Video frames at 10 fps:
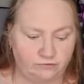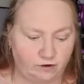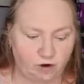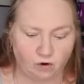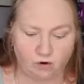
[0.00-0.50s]

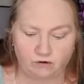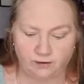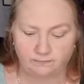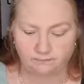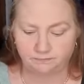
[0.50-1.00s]
for
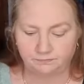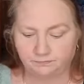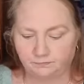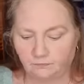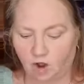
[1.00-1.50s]
your
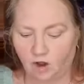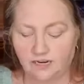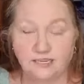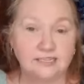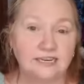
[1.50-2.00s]

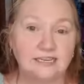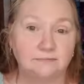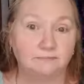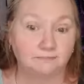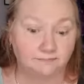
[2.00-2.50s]
holiday
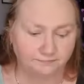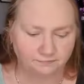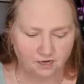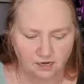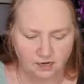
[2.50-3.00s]
season.
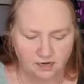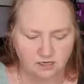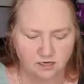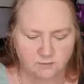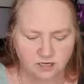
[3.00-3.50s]

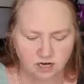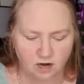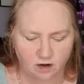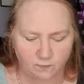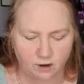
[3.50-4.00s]
So I'm just
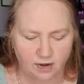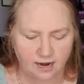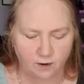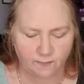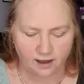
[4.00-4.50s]
going to put a
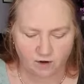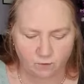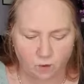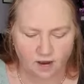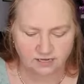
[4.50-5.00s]
little bit
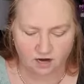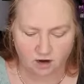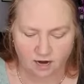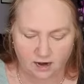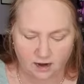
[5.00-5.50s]
of white
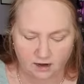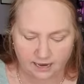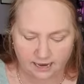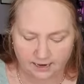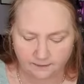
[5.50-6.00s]
eyeliner
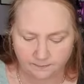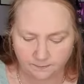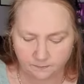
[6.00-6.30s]
in,